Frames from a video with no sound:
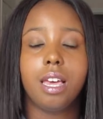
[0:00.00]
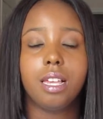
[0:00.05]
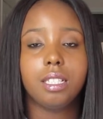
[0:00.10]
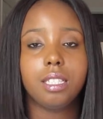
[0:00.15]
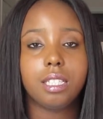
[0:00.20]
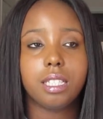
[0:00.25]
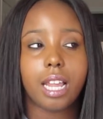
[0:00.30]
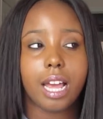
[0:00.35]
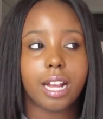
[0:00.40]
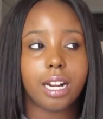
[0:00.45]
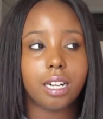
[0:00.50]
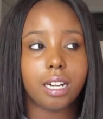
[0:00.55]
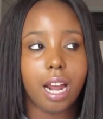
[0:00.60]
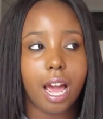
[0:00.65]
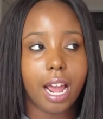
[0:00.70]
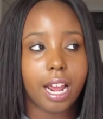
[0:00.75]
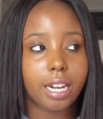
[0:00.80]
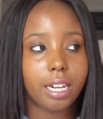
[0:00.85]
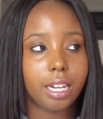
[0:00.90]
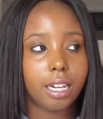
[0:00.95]
it's like
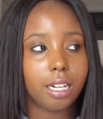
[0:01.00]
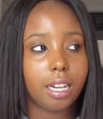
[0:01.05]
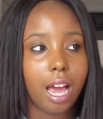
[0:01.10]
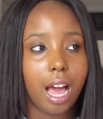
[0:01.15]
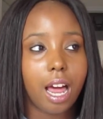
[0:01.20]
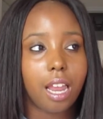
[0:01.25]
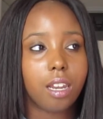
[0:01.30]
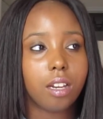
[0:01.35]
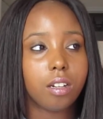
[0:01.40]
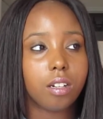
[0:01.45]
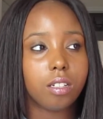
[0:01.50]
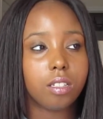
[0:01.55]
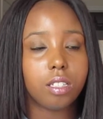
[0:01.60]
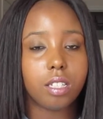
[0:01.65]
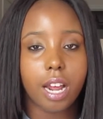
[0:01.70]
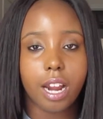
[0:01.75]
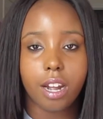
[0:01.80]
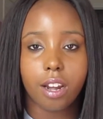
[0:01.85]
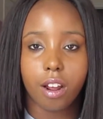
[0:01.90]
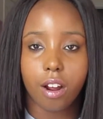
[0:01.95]
$90 or
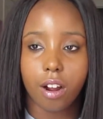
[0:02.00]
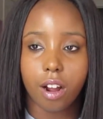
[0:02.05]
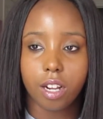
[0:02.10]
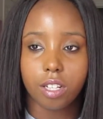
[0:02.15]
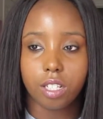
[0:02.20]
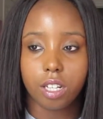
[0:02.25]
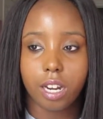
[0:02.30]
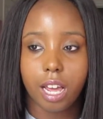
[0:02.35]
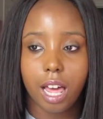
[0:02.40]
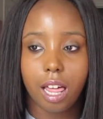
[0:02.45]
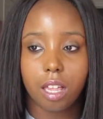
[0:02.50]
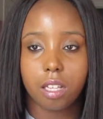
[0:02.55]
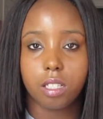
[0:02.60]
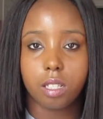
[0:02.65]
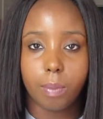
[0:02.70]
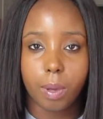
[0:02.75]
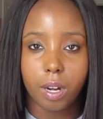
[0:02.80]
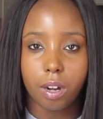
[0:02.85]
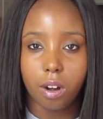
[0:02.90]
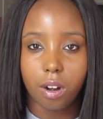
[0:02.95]
$100
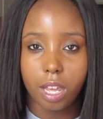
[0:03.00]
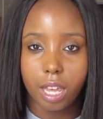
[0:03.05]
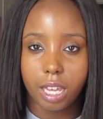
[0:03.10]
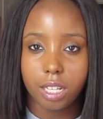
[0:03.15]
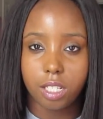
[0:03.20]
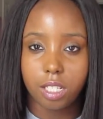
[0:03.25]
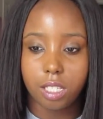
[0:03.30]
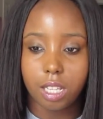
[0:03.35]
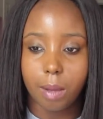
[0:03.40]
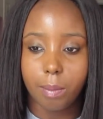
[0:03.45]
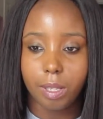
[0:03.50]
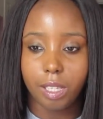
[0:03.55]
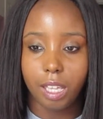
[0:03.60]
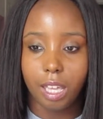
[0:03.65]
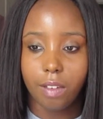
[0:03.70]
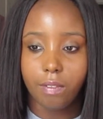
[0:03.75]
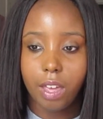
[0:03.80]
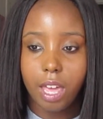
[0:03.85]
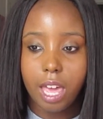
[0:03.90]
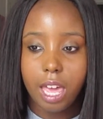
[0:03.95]
depending on the inches, I
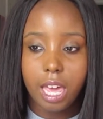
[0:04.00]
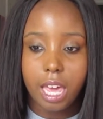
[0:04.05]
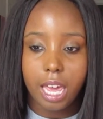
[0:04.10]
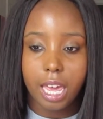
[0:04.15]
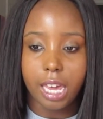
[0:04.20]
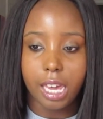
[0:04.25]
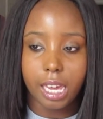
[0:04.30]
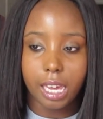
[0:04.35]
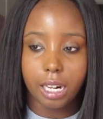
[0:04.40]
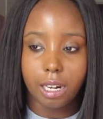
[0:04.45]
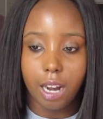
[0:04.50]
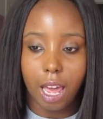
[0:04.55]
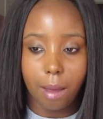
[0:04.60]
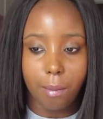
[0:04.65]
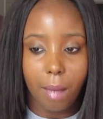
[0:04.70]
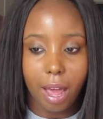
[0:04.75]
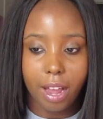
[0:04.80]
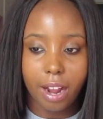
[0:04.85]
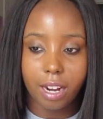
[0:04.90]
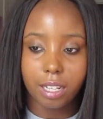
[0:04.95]
believe. And like
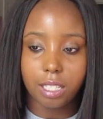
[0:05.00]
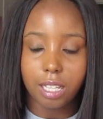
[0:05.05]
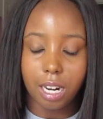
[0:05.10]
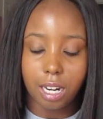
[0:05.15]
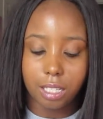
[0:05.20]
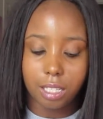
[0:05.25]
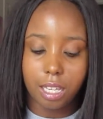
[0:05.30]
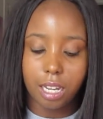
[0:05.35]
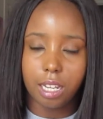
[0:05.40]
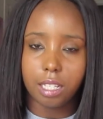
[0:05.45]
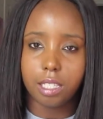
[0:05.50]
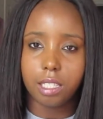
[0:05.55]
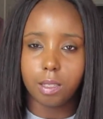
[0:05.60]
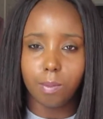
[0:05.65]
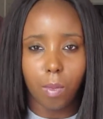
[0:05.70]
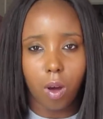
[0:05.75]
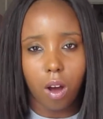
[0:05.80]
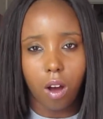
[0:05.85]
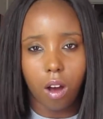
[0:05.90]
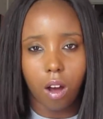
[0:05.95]
my hairstylist said, it's
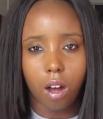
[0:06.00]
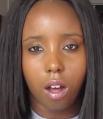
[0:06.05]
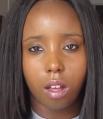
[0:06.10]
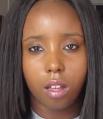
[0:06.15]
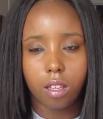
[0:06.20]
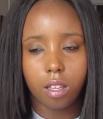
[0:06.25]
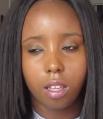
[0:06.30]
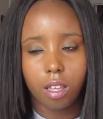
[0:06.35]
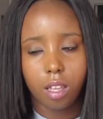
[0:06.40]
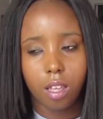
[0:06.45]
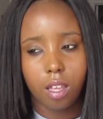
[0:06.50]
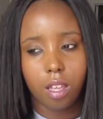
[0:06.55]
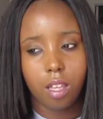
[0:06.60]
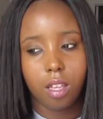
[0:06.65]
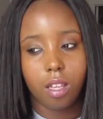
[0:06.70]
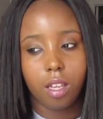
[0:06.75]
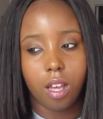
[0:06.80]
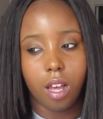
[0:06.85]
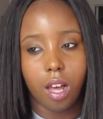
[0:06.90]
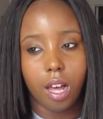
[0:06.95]
small,
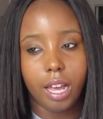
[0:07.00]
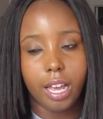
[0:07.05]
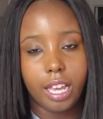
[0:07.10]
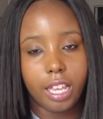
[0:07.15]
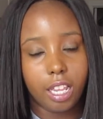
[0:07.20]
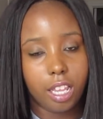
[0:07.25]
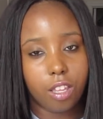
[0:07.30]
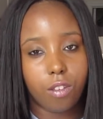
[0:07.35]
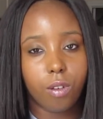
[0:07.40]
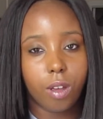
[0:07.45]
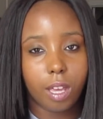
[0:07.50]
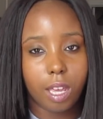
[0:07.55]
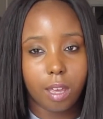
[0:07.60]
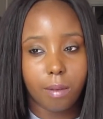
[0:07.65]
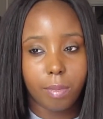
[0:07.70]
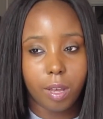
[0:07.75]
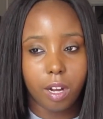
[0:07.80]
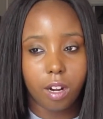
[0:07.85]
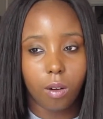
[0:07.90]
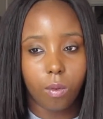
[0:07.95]
and you can
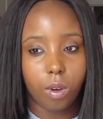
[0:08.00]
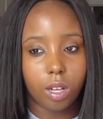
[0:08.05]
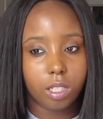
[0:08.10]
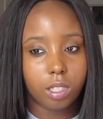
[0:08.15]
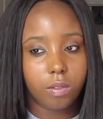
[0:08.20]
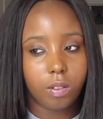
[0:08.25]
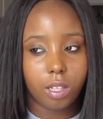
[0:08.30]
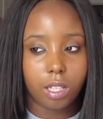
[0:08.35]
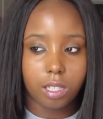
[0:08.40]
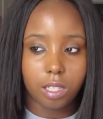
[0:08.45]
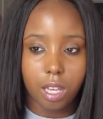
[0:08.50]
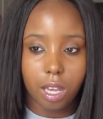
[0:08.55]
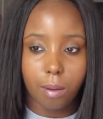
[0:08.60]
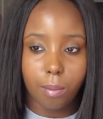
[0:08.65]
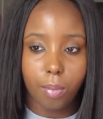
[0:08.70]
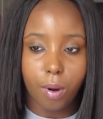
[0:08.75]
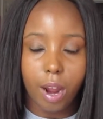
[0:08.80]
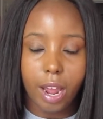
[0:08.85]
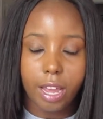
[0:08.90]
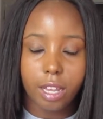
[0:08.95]
get bigger ones for the
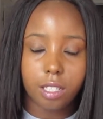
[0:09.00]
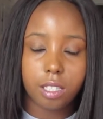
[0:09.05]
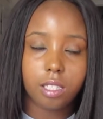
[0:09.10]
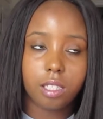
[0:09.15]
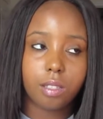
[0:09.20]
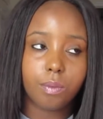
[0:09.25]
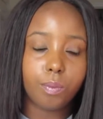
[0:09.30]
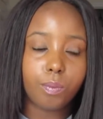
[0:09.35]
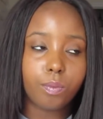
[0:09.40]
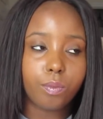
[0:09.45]
same price.